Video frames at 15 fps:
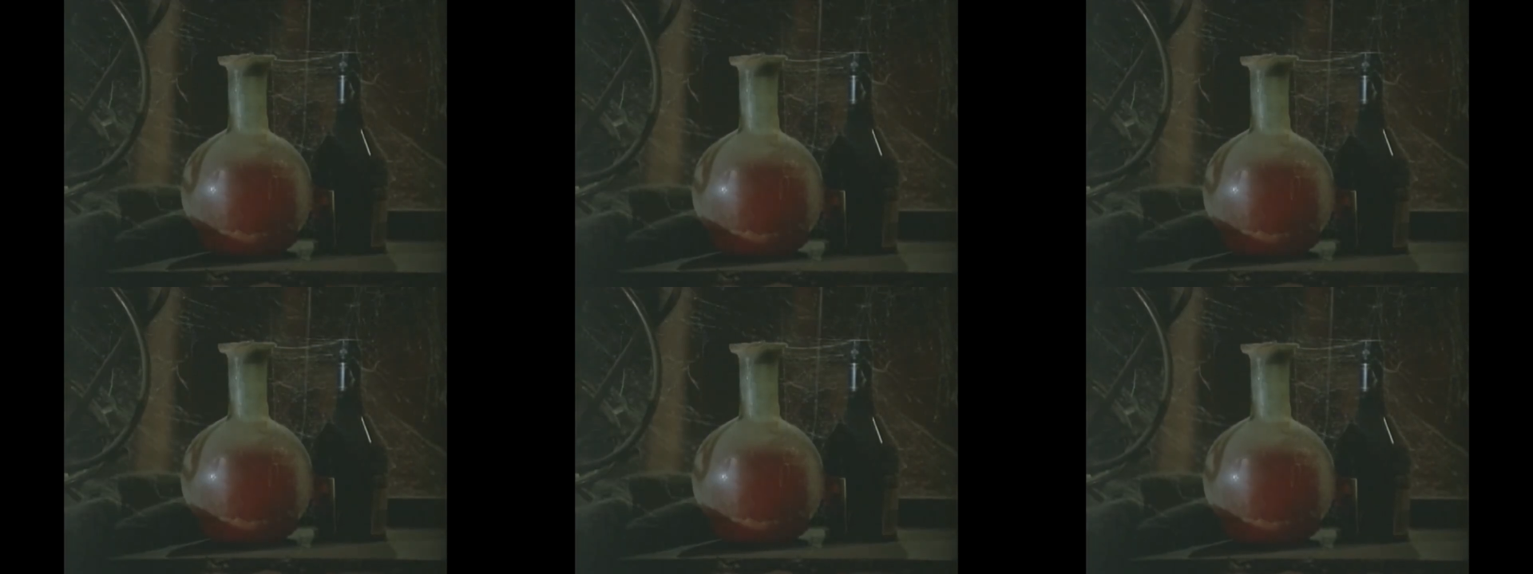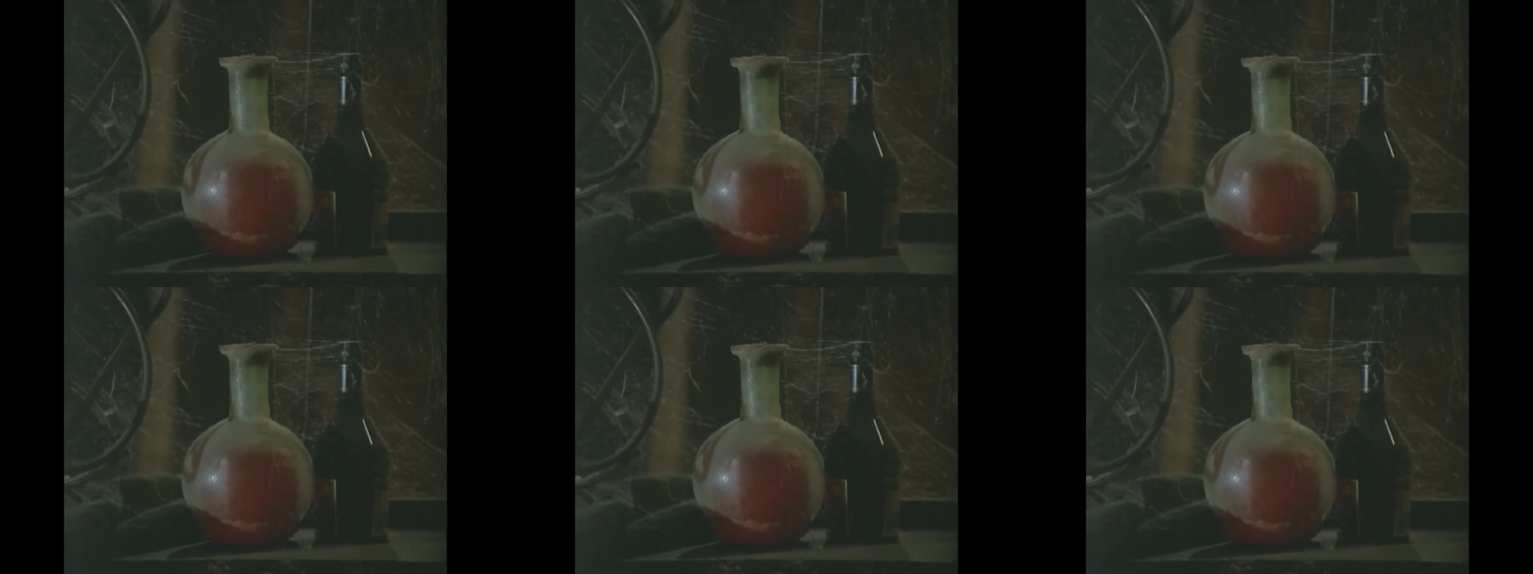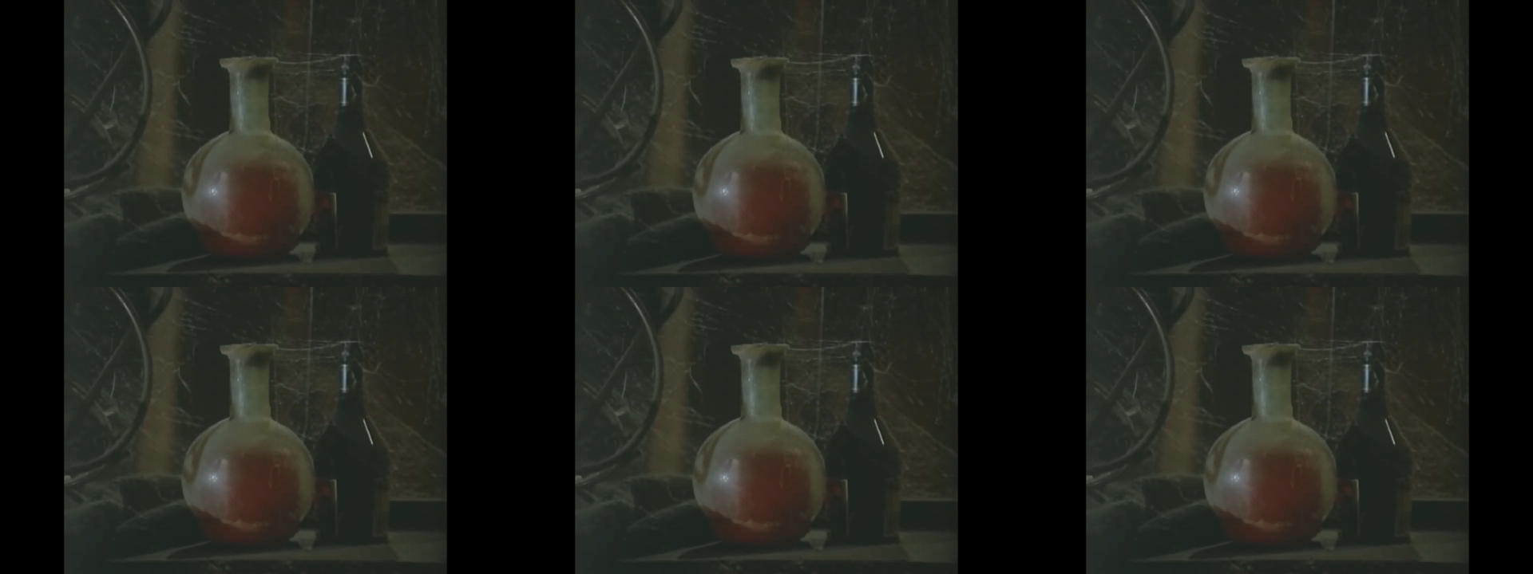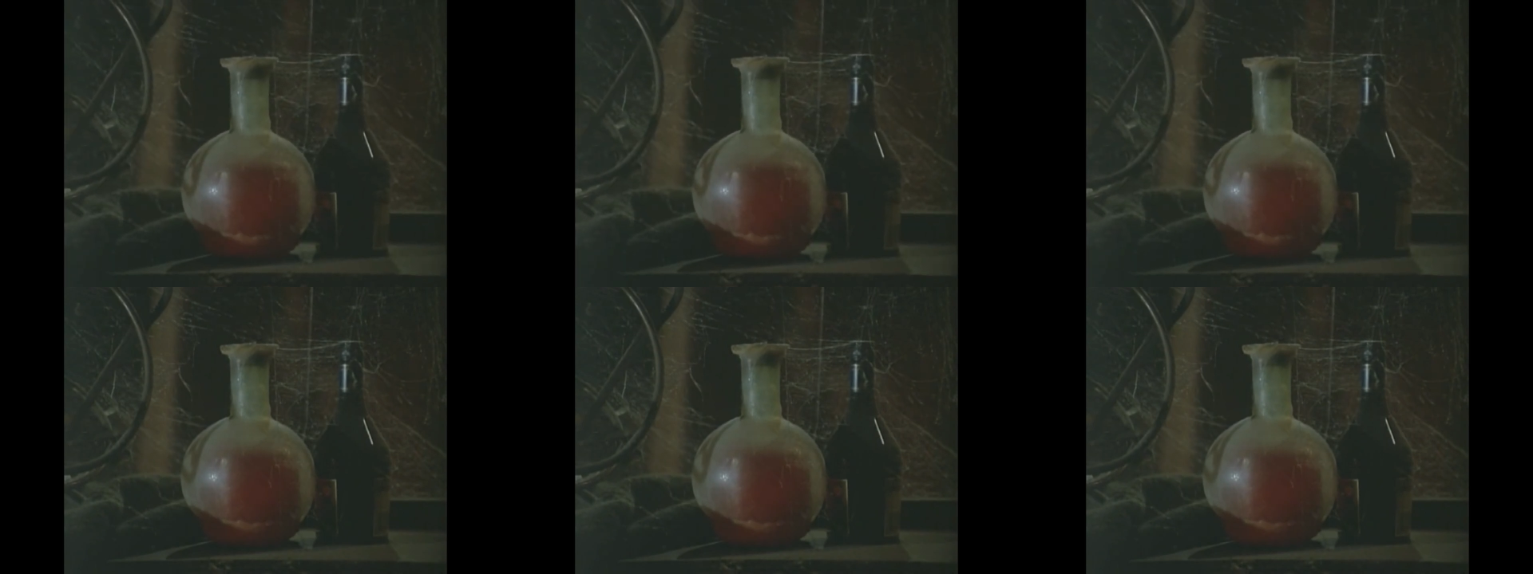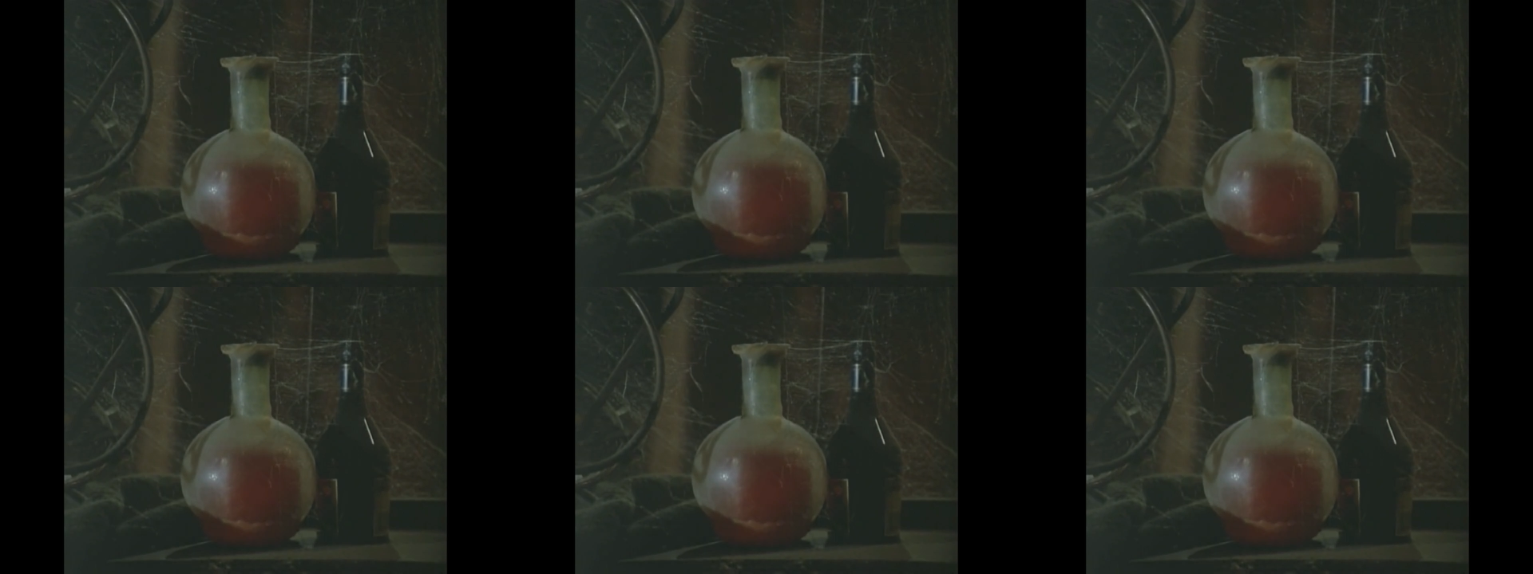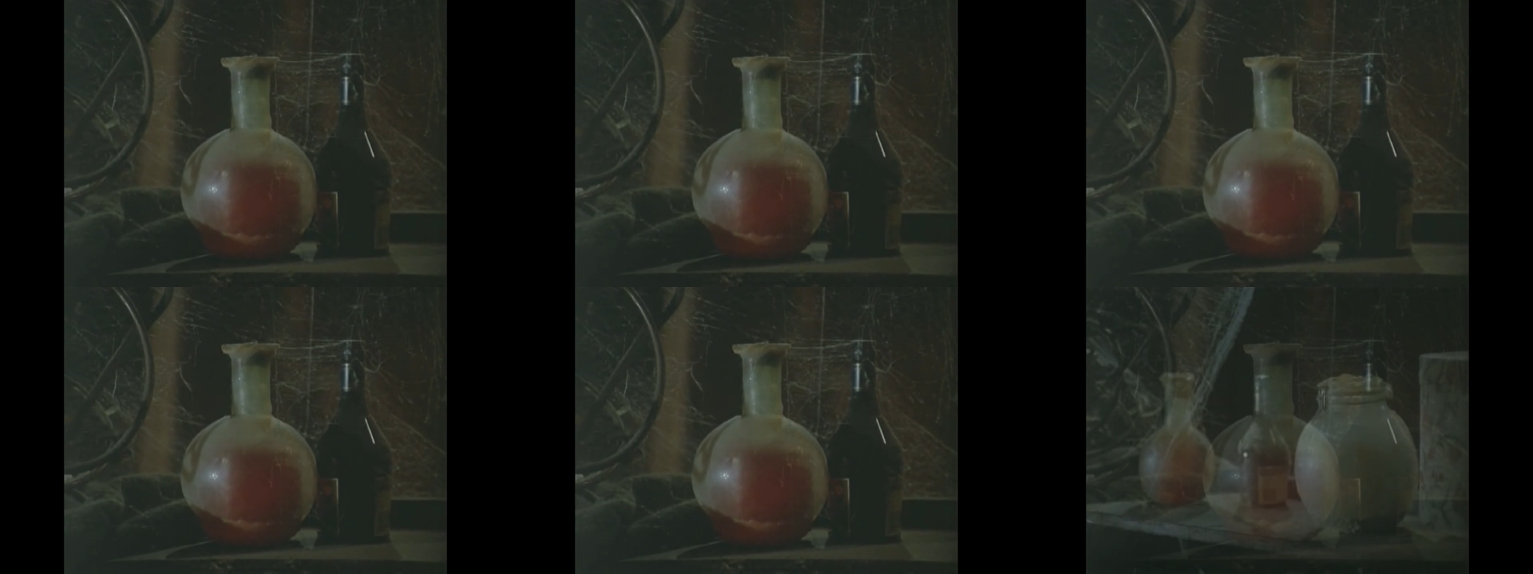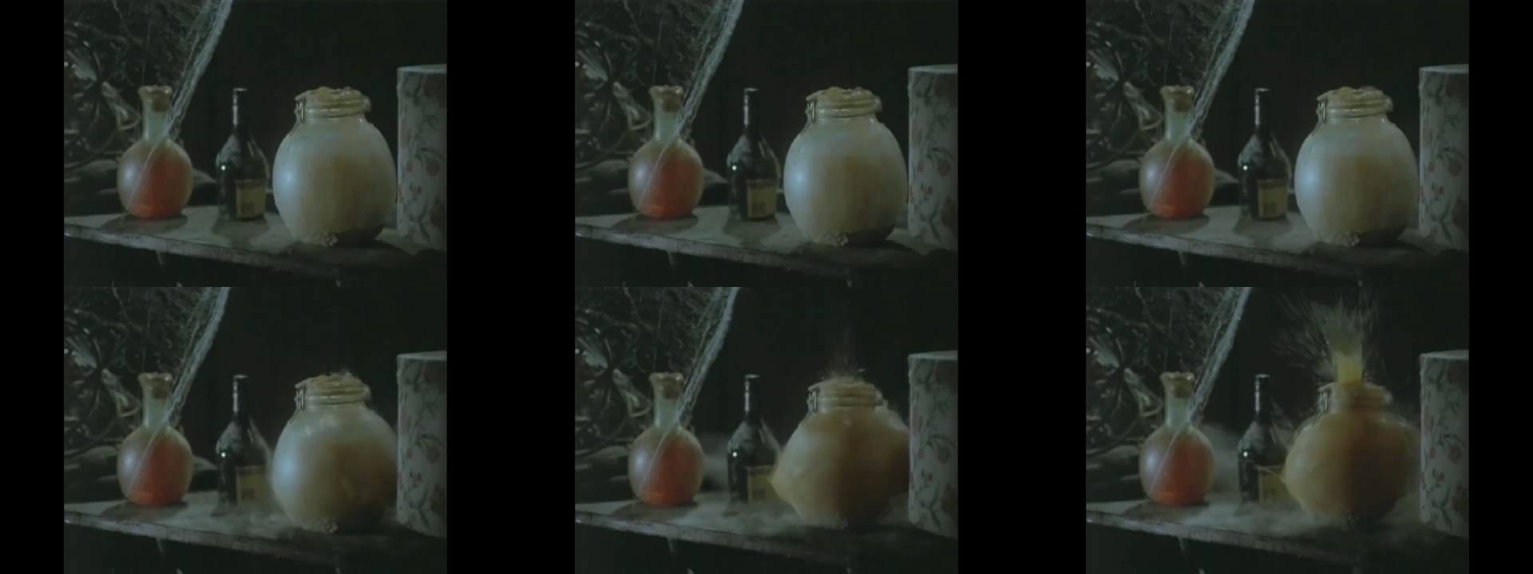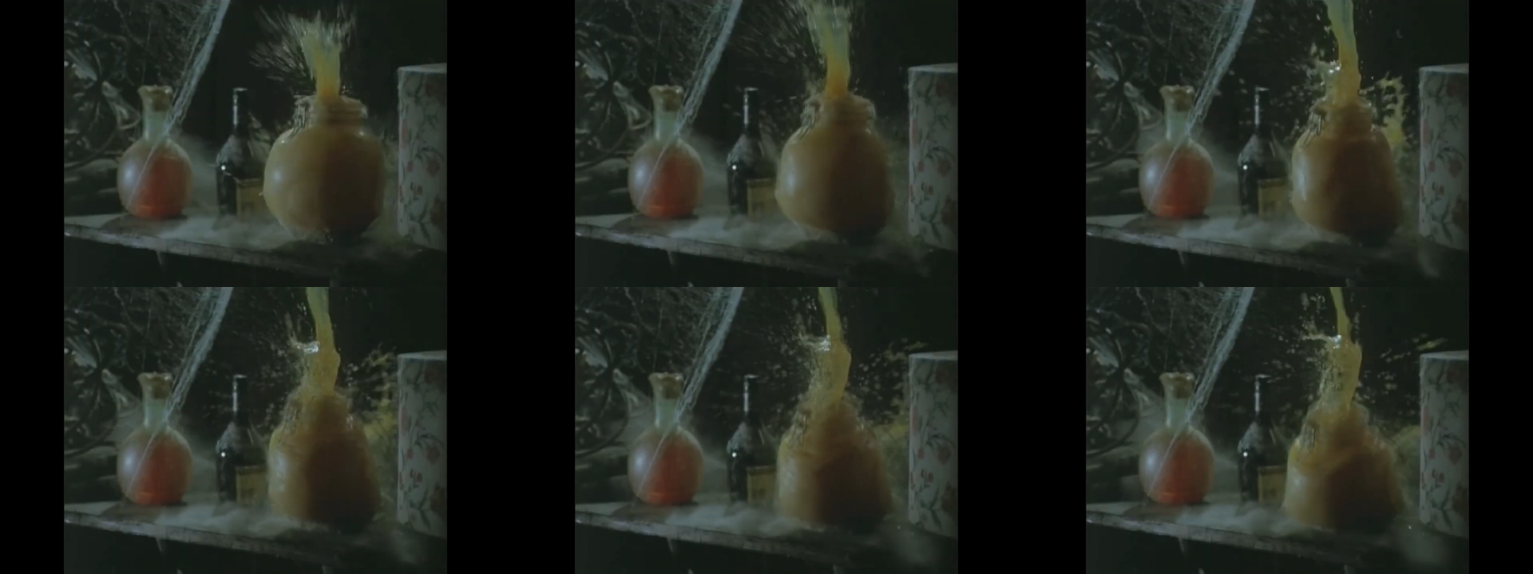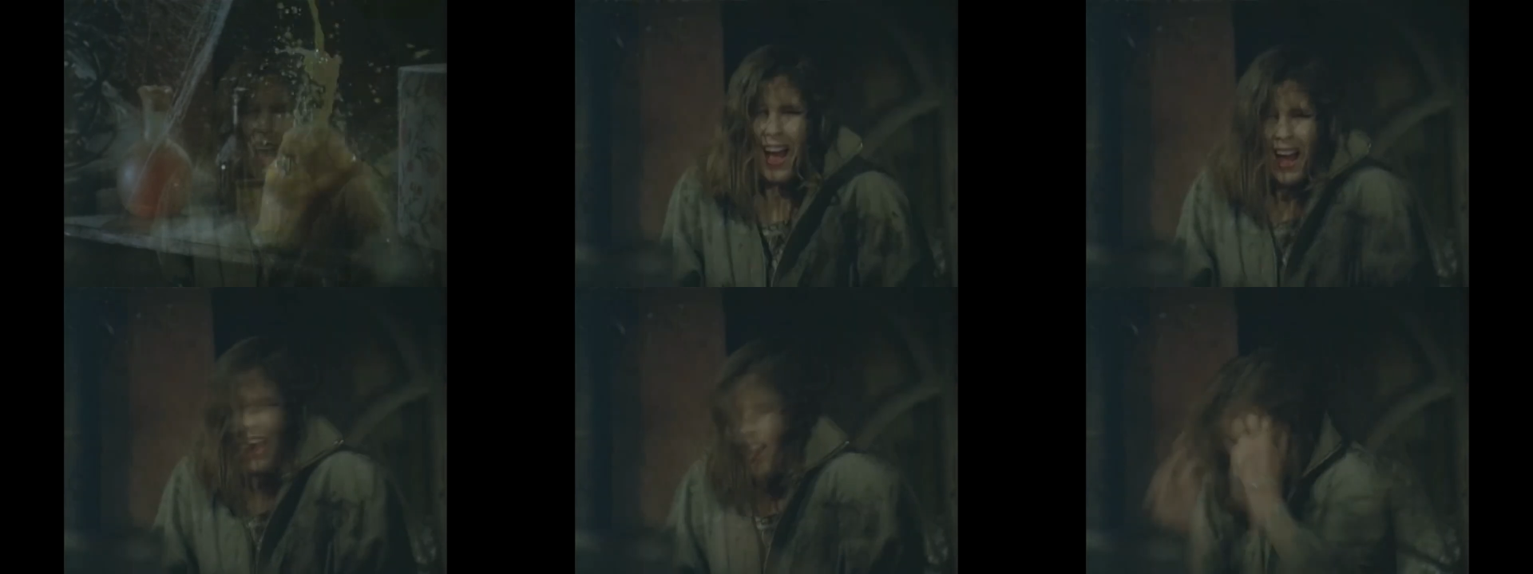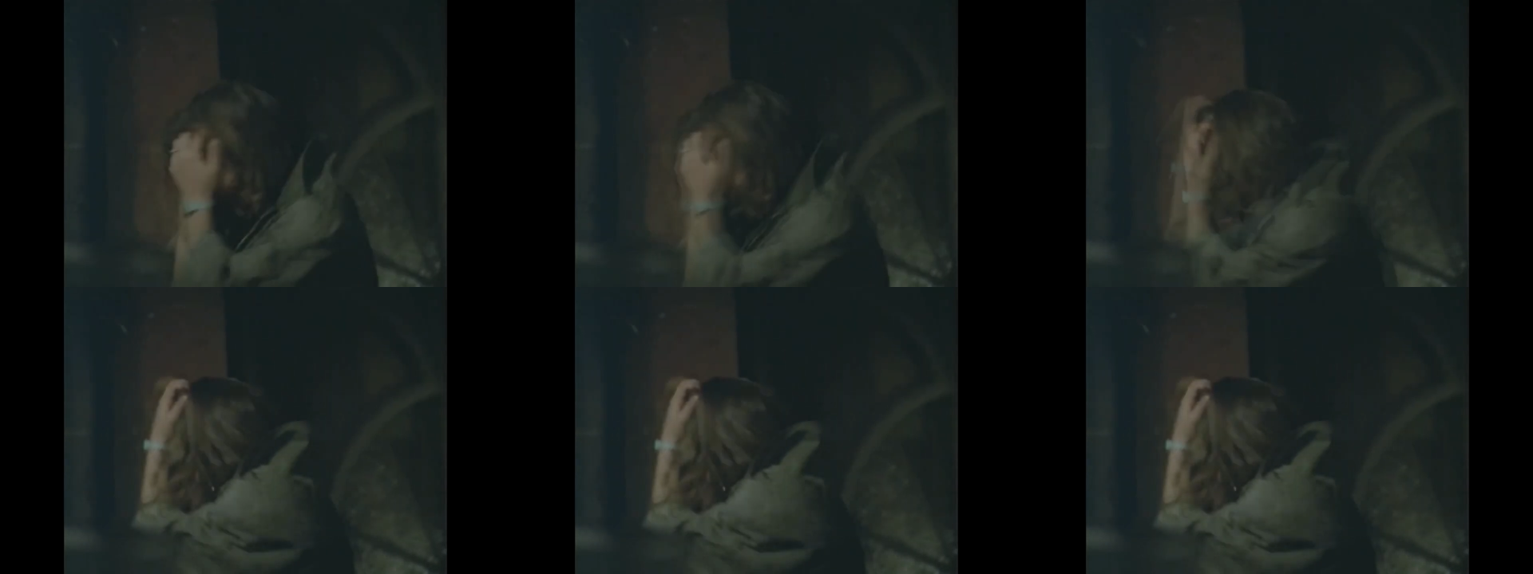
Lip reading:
Nobody's mouth can be seen.